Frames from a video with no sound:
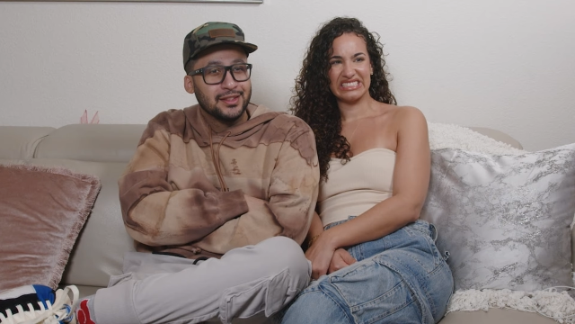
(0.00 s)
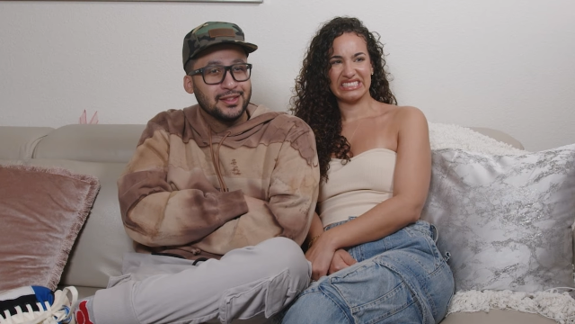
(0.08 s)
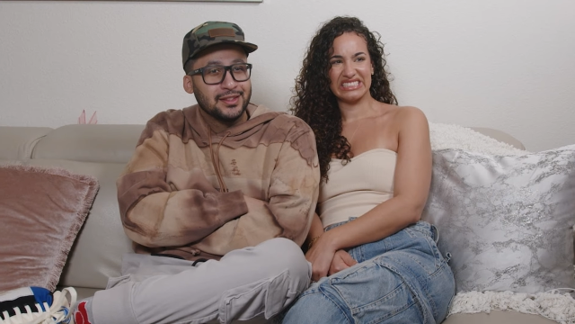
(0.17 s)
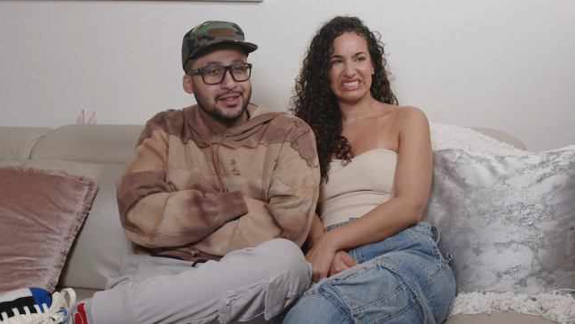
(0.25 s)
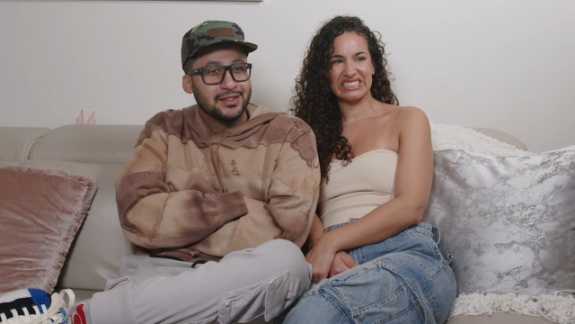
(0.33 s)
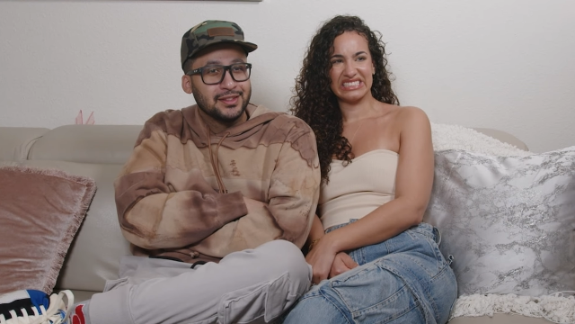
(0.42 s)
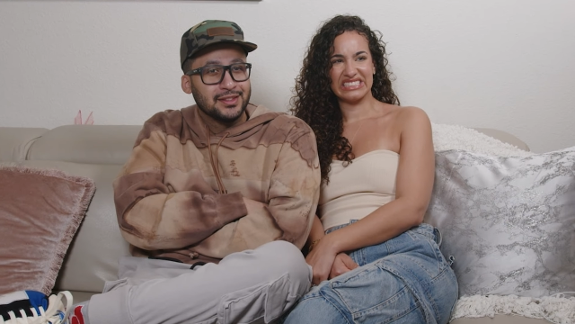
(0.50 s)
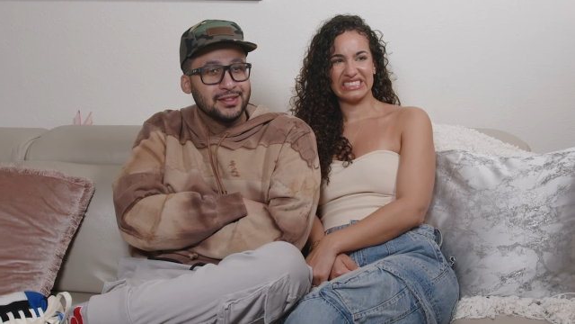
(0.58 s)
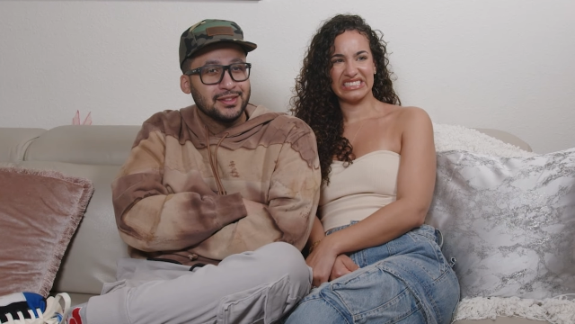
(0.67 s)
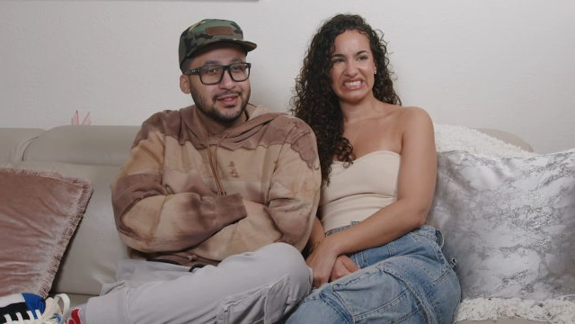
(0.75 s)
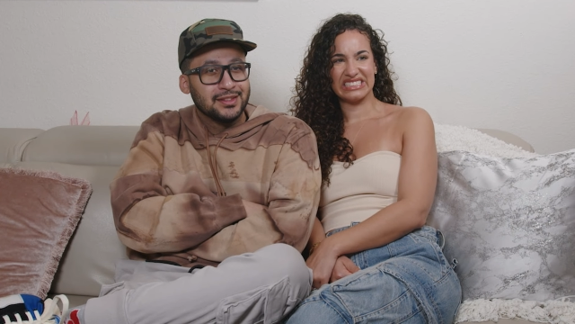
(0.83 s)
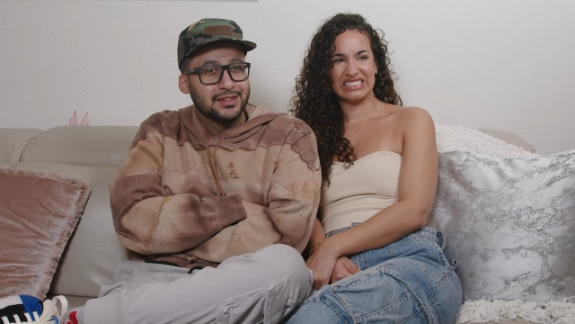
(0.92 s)

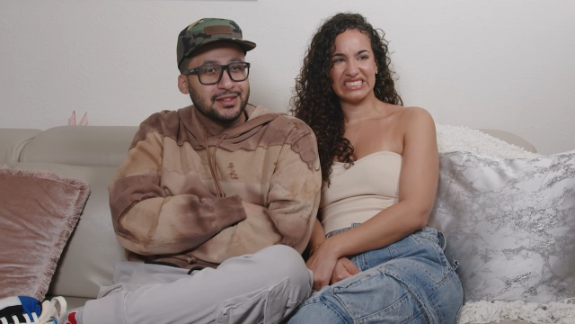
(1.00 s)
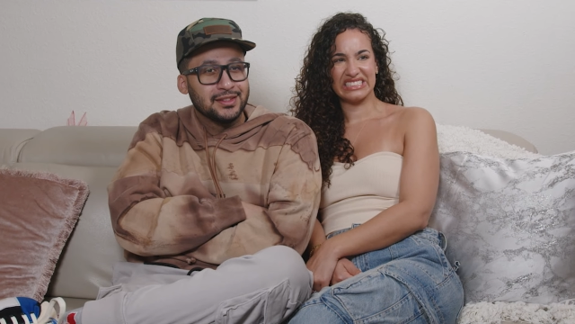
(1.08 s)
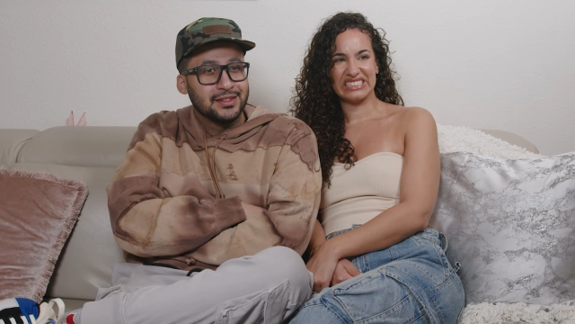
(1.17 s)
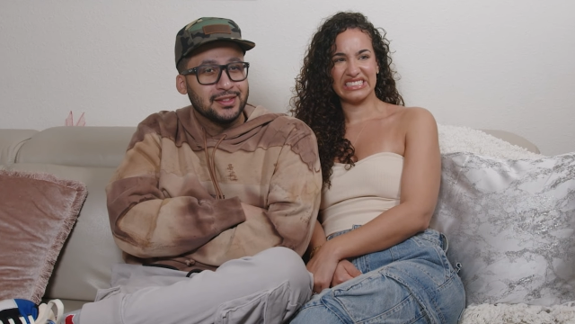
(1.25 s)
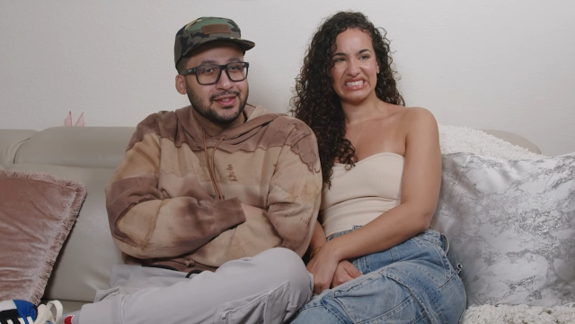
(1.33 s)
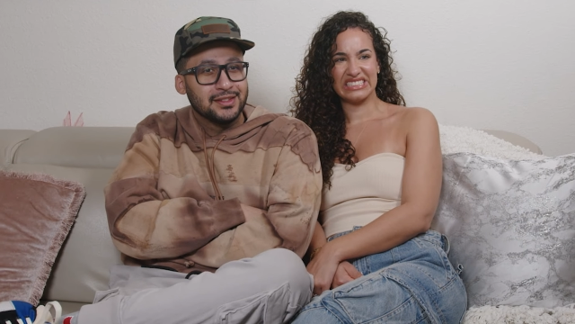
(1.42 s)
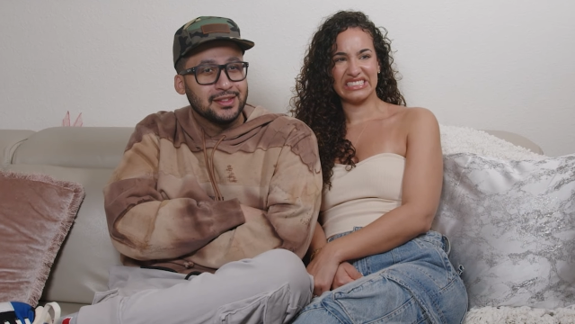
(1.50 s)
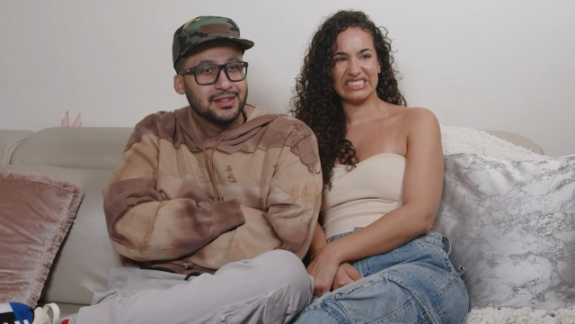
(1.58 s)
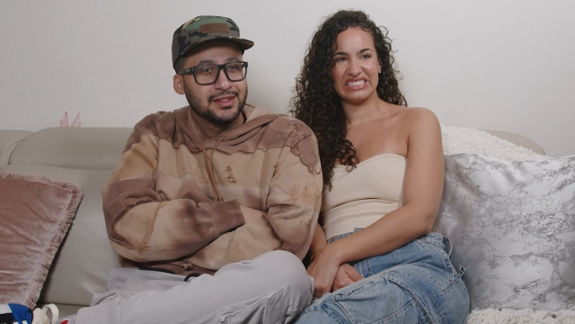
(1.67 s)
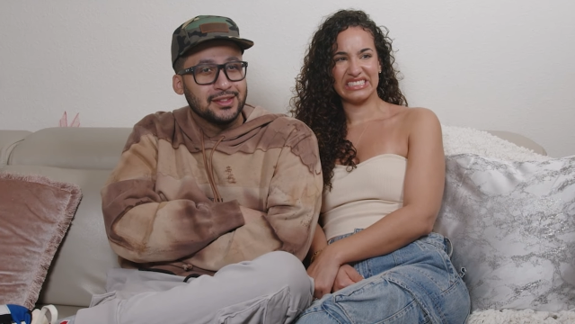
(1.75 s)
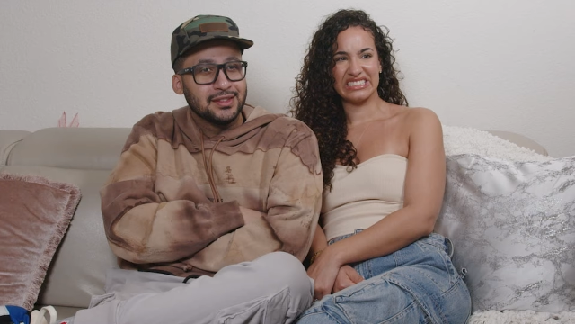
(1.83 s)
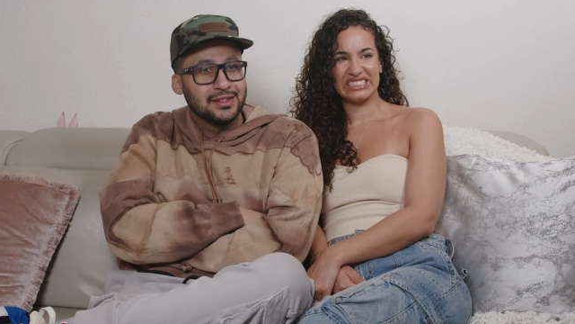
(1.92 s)

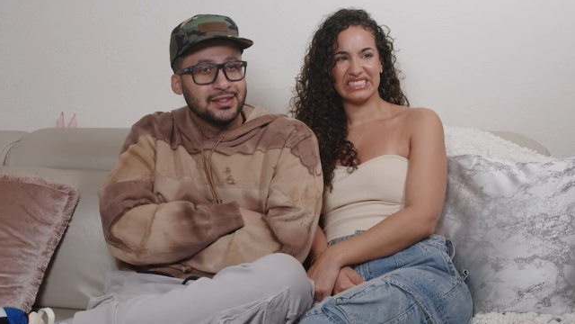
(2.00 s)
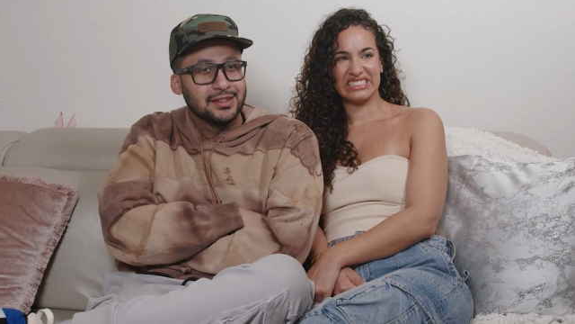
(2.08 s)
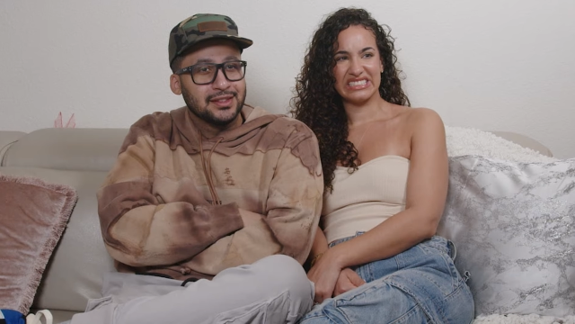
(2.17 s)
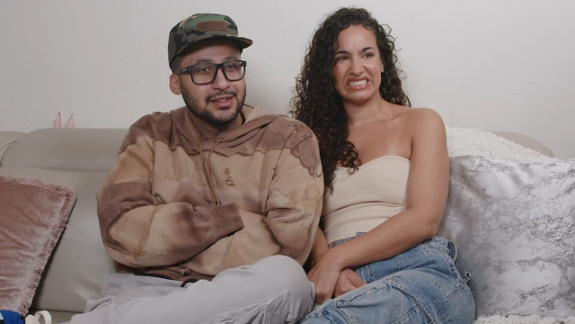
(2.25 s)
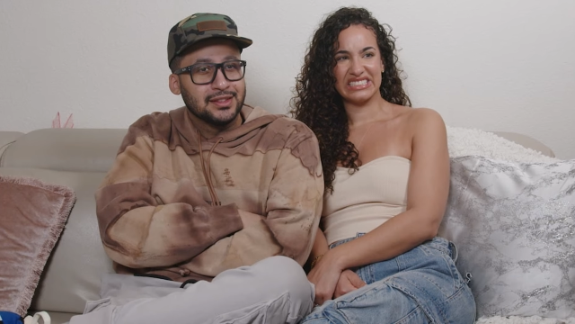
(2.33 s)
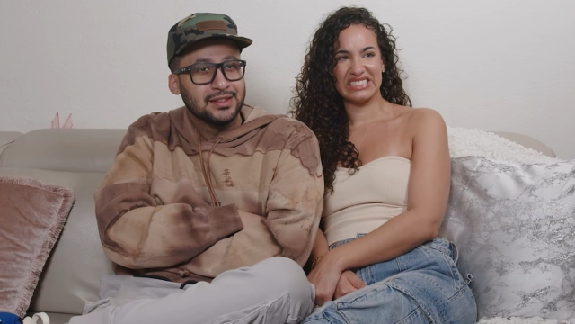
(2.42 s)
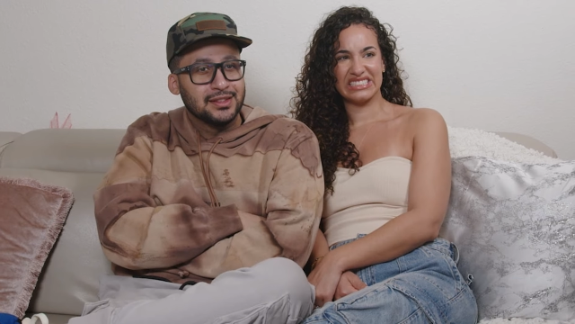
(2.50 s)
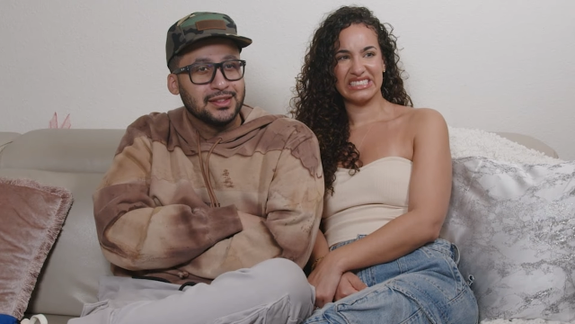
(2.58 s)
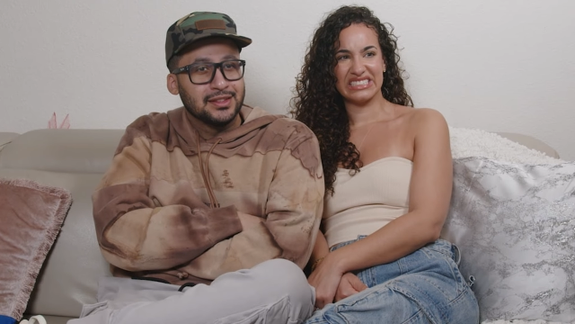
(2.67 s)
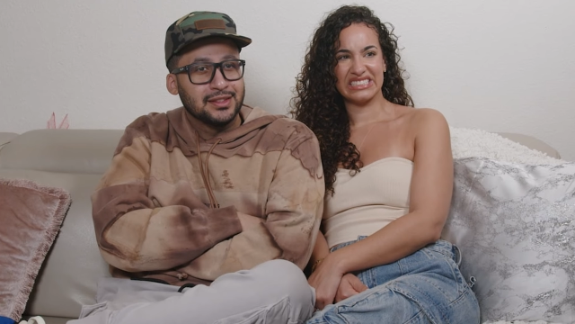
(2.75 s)
(silence)